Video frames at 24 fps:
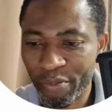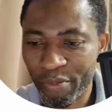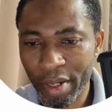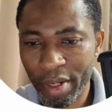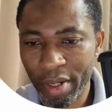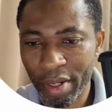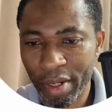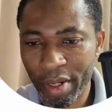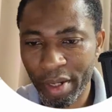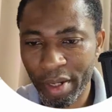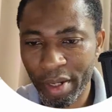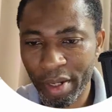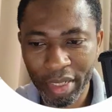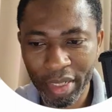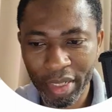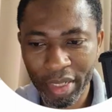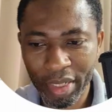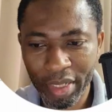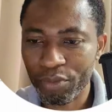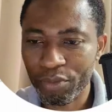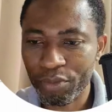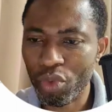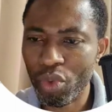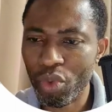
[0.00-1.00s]
package.
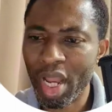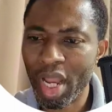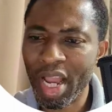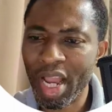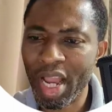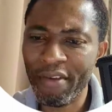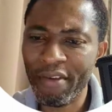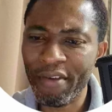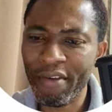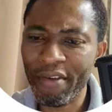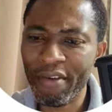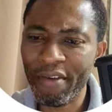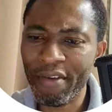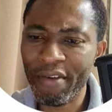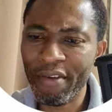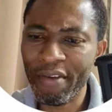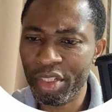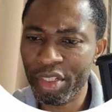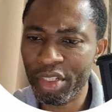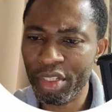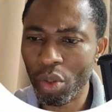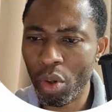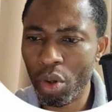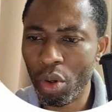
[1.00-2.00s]
So having finished
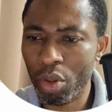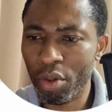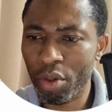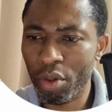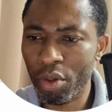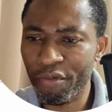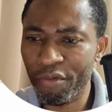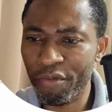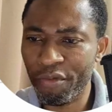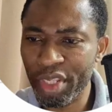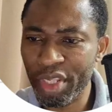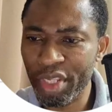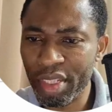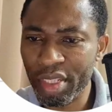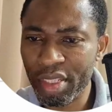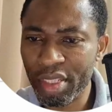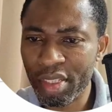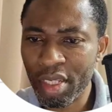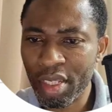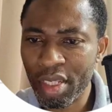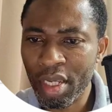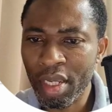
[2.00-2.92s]
all of these,